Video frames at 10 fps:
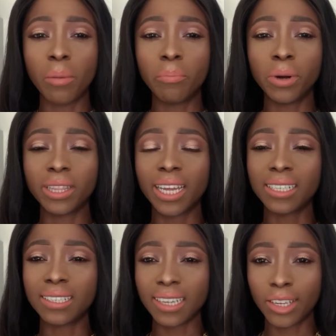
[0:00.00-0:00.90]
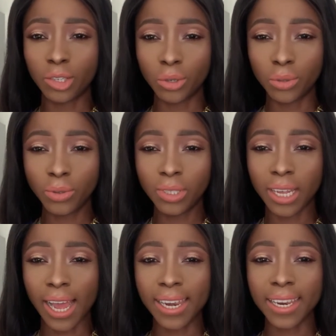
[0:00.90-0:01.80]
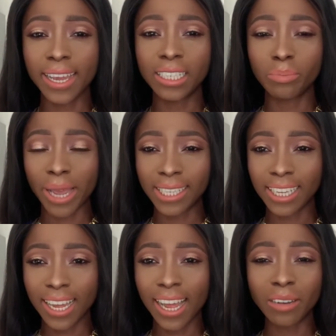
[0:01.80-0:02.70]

but then it settles and it gets better